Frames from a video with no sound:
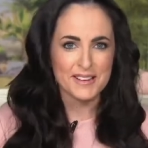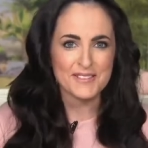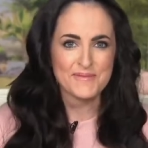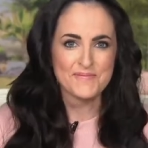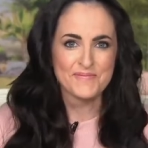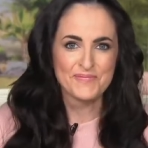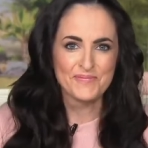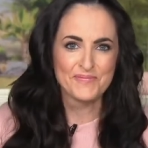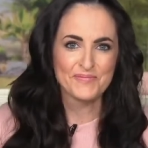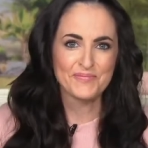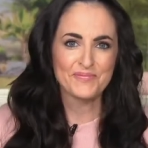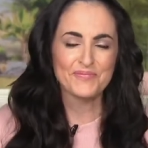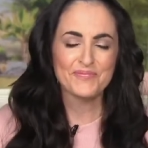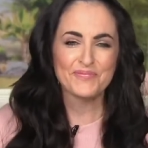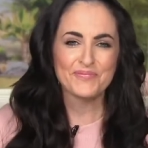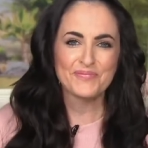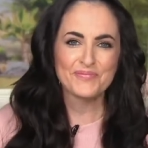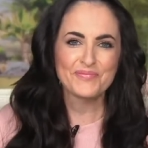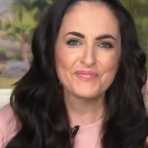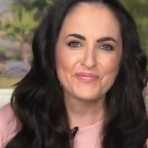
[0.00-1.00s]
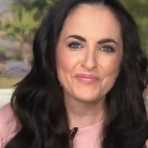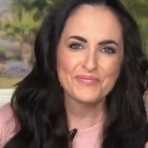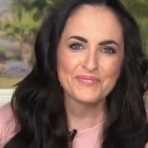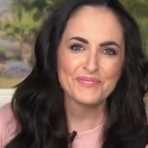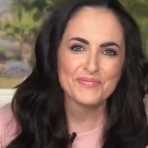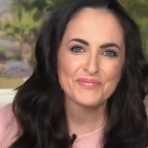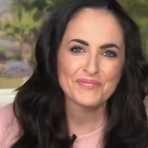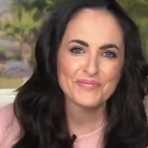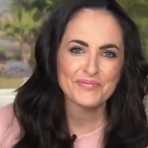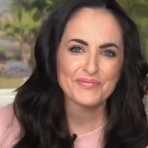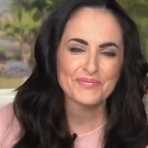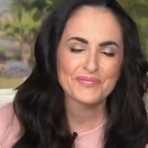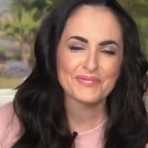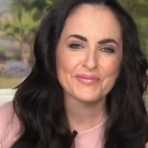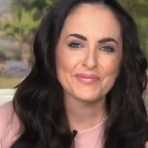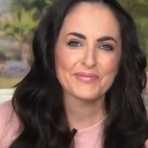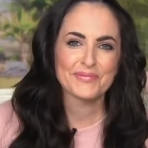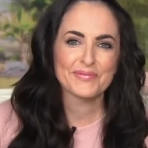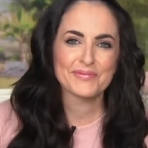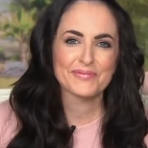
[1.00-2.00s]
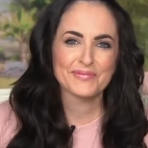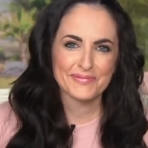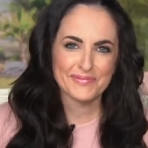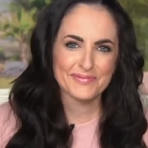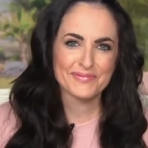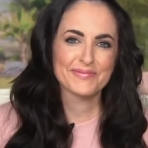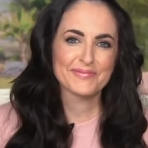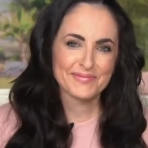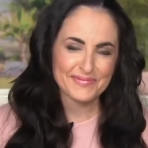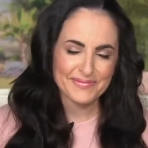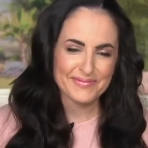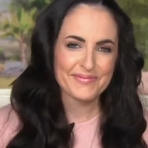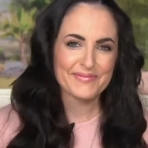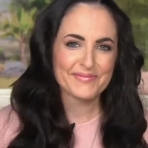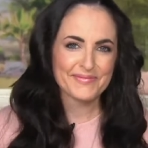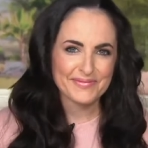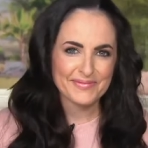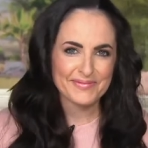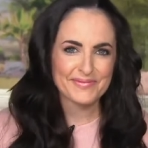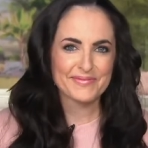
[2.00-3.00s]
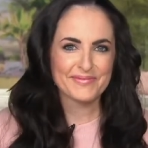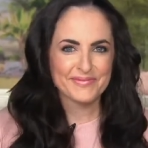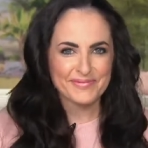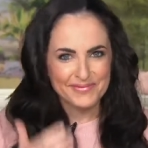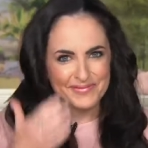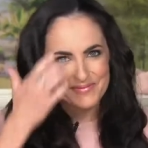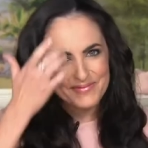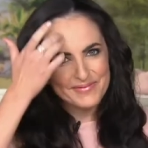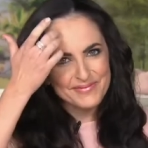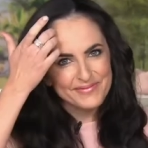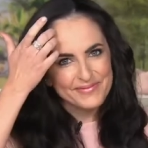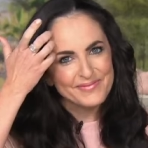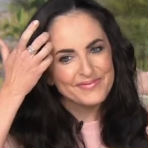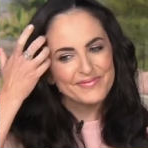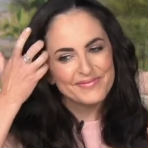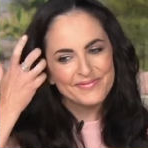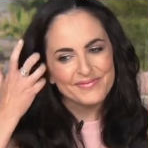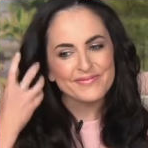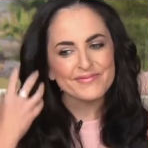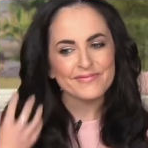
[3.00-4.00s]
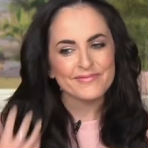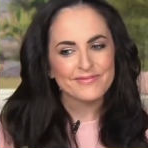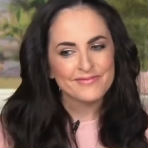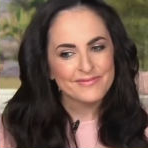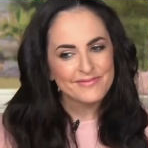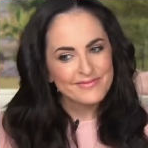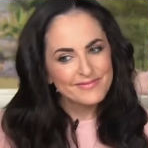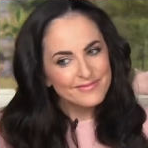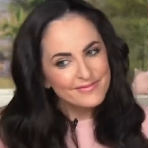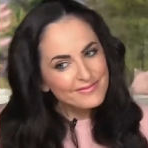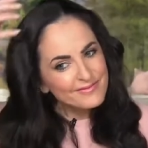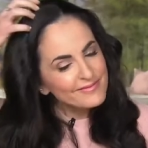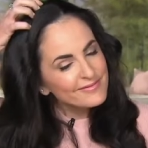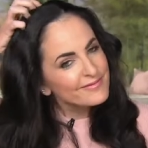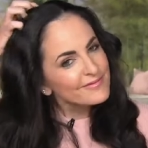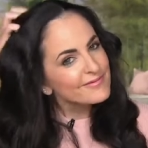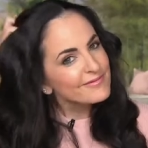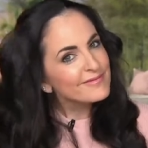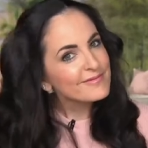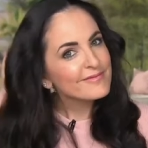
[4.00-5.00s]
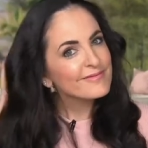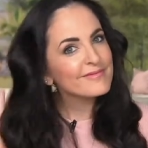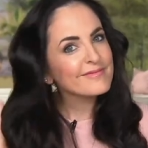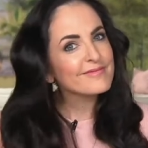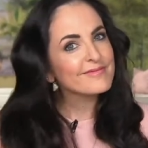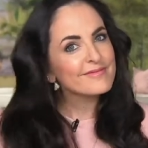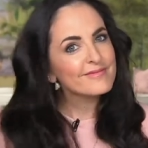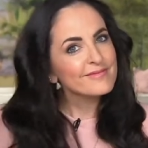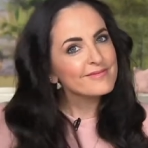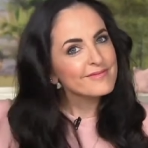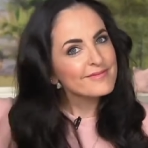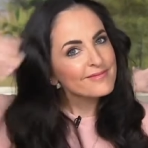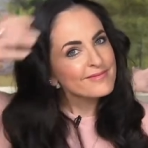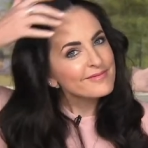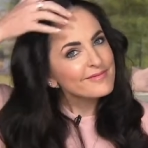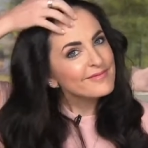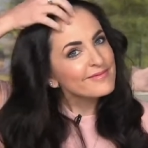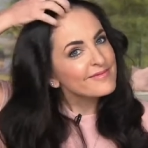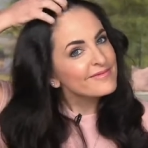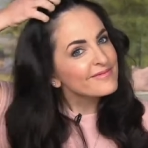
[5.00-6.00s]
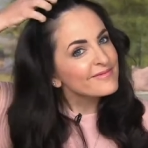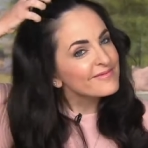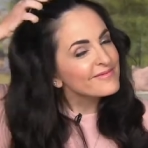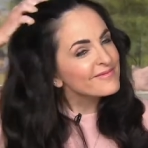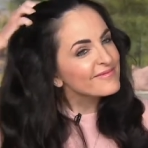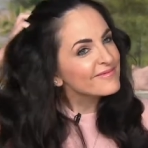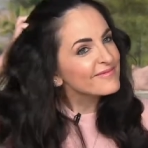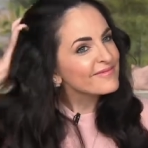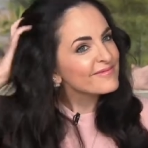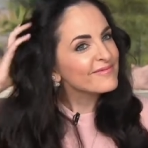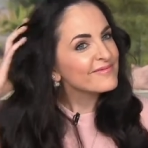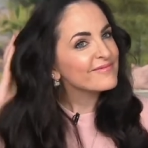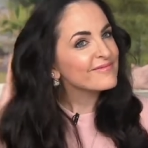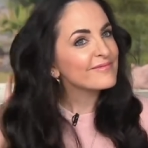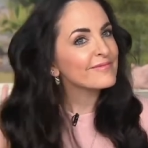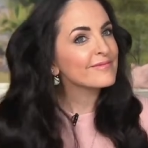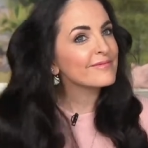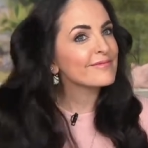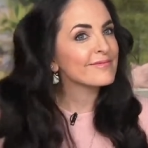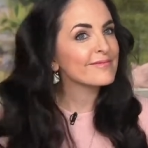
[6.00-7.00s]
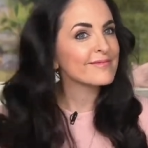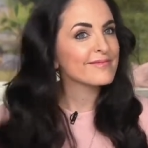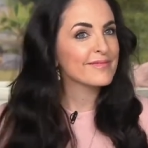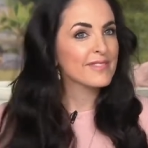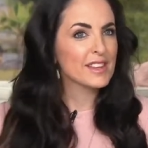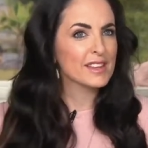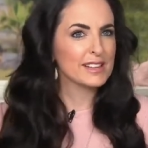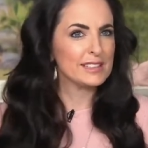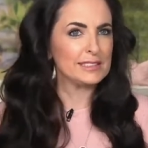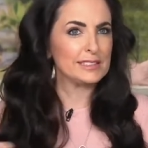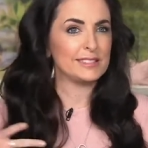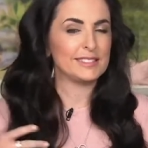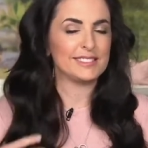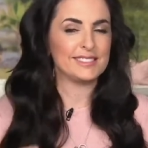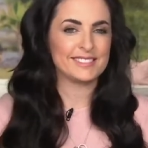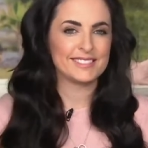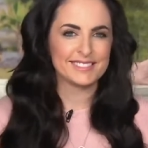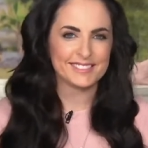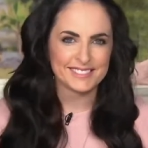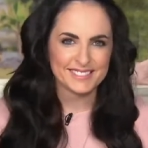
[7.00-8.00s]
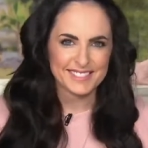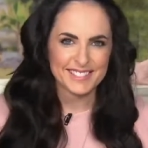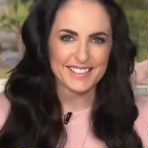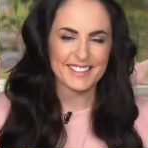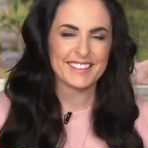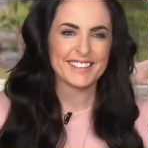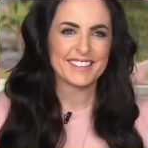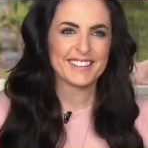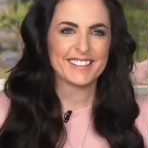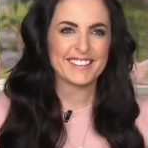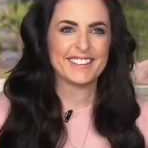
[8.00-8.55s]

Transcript: So we've actually got before shots to show you throughout this presentation, and we'll definitely bring that up so that you can see what Tamara's hair looked like before.